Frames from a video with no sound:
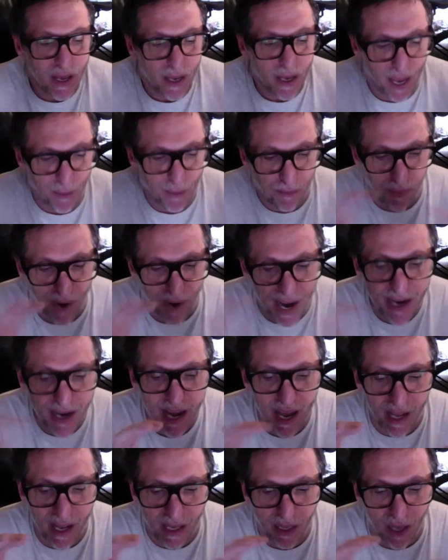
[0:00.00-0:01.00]
The brain
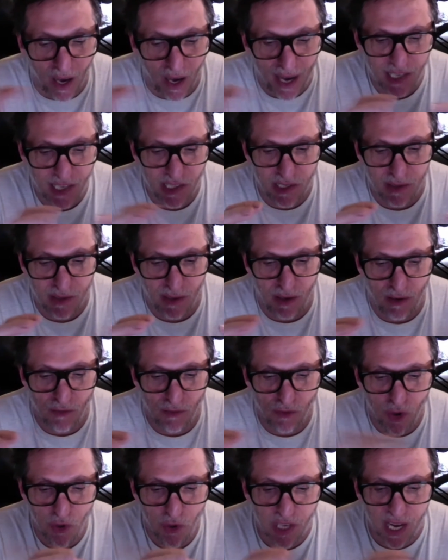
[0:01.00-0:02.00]
likes
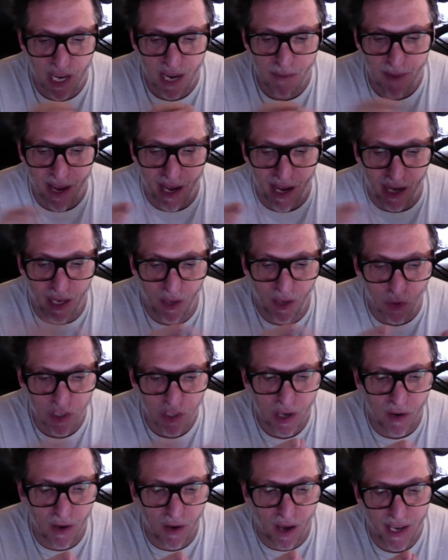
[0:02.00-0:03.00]
routine, but it
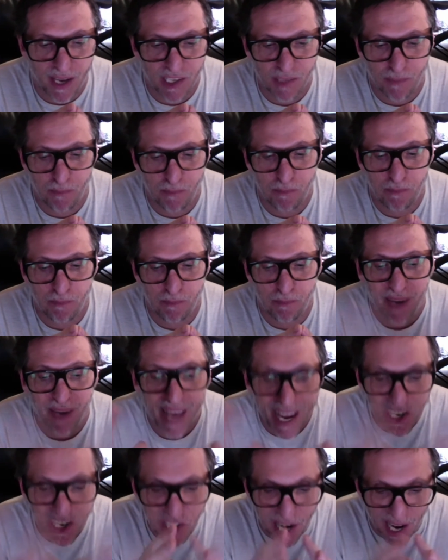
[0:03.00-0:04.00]
also likes
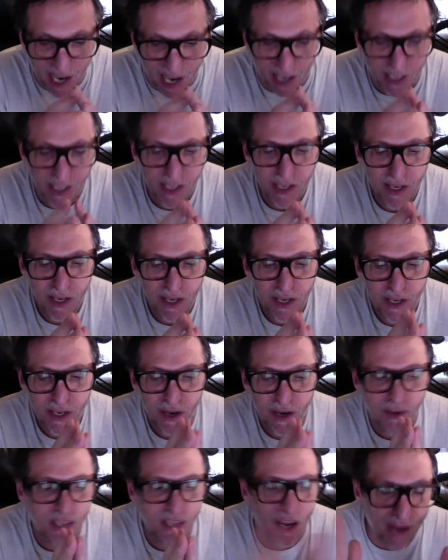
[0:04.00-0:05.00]
pleasure.
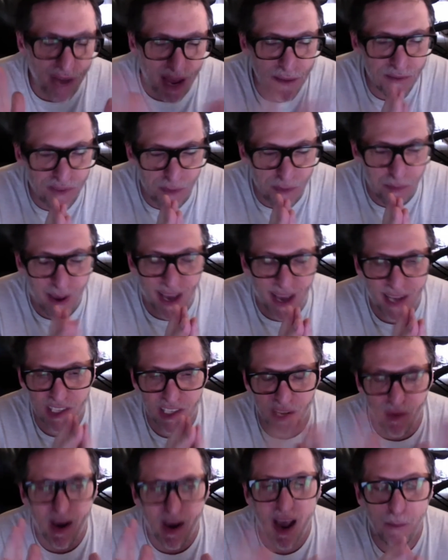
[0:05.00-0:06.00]
Don't aim for pain.
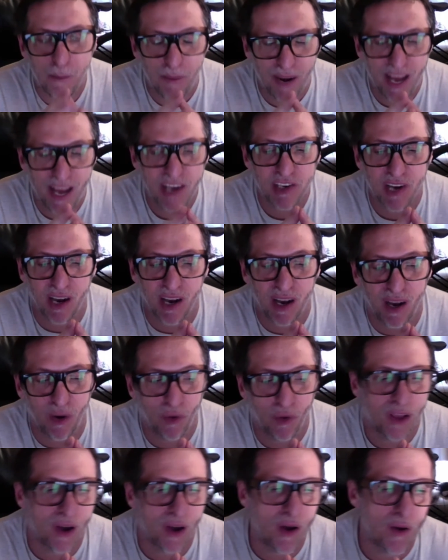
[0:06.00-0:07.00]
So our pleasure,
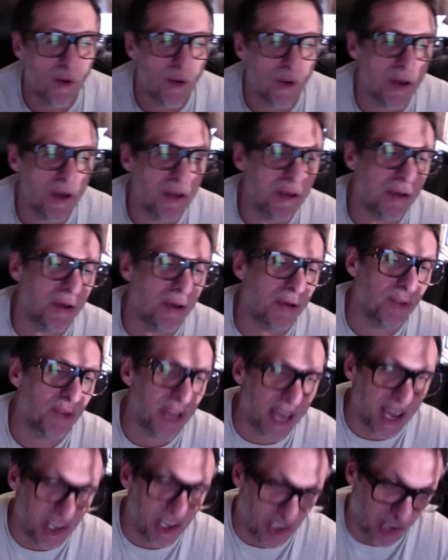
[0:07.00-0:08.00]
although
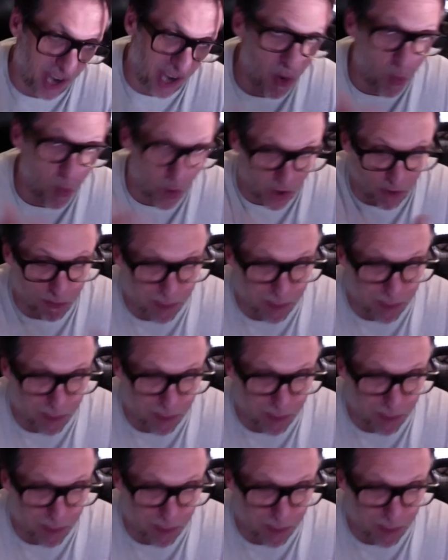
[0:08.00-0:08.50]
years ago would have